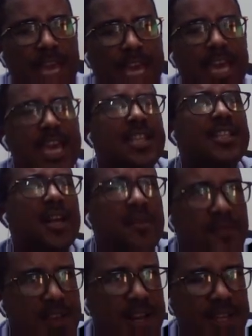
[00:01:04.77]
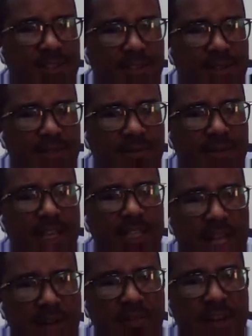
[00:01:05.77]
Interference.
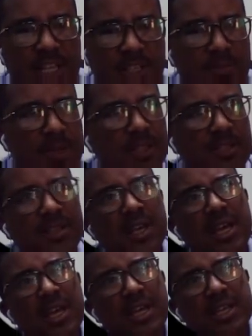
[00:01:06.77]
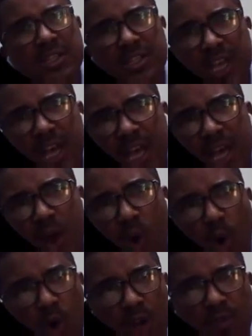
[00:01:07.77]
Interference means the
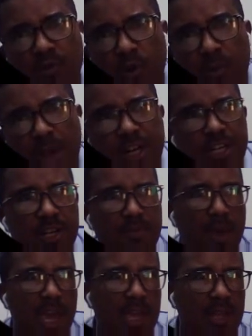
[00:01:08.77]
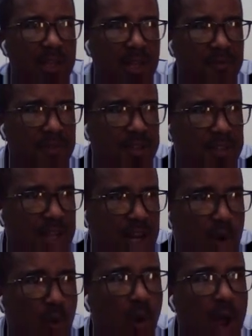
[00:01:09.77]
old information may interfere the
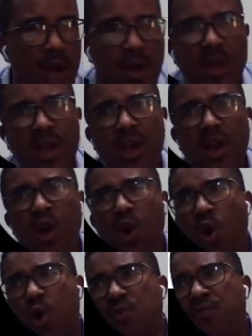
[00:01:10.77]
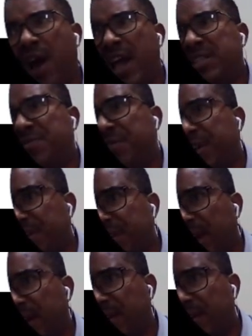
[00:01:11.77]
new one, or vice
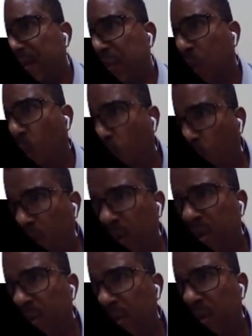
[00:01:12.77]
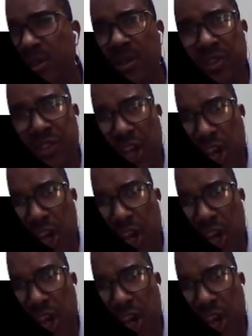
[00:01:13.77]
versa. The old, the